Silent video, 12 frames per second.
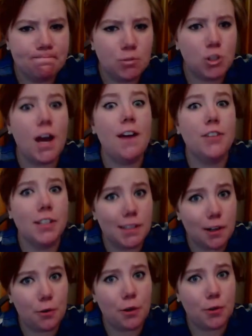Definitely
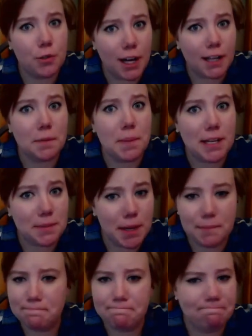don't go check in the
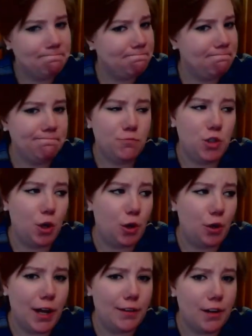basement, don't
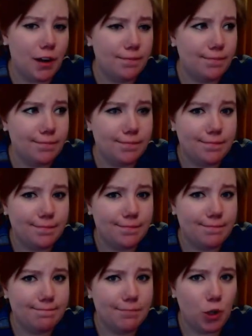go down there,
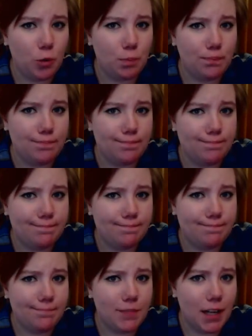nope,
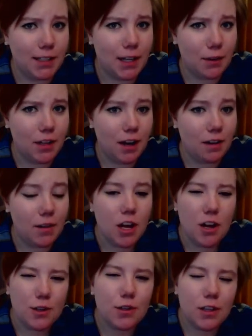not down there.
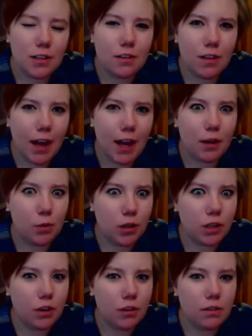So then they're like, well,
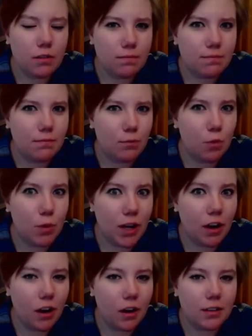you're
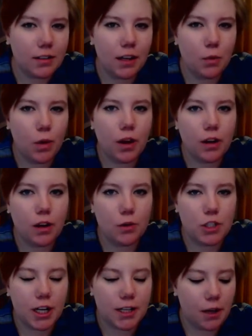weird, like, we're gonna go
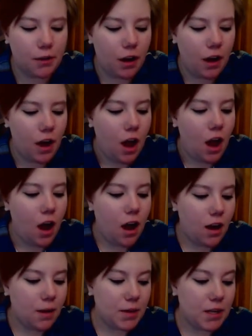check down there.
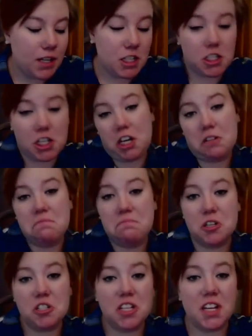And he's like,
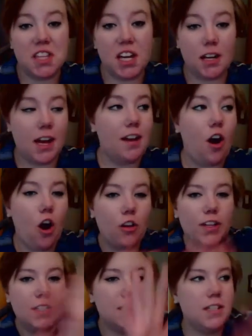there's nothing. And all
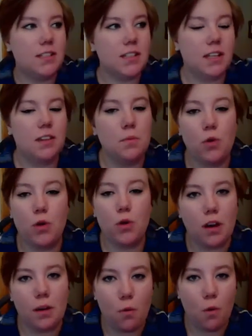they see is, like, the
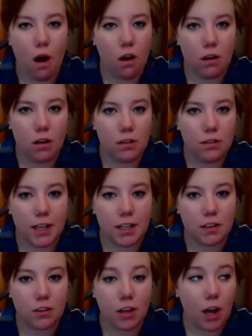mortared up wall. Like,
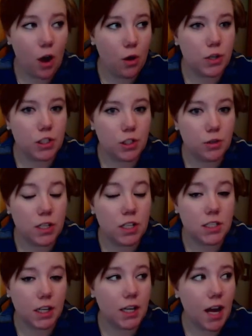they're like, oh, did you? And
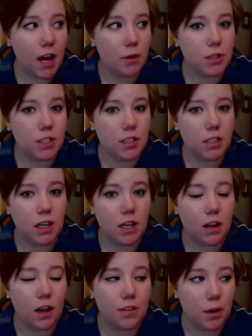he's like, yeah, I
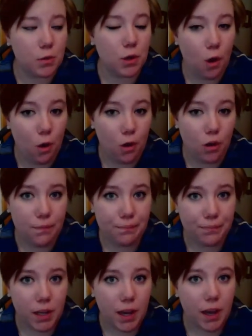recently, there was a hole,
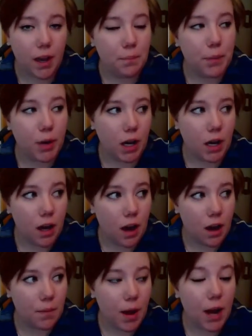but,
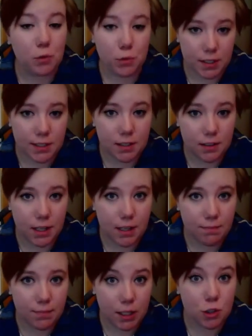I
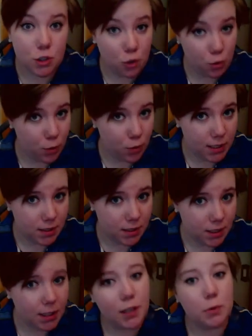recently, like, super
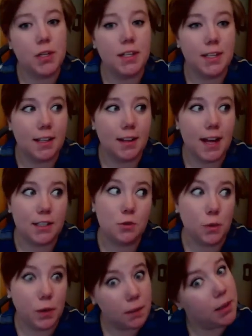recently, like, within the last
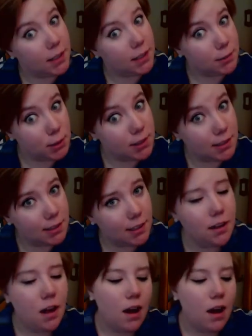20 minutes recently,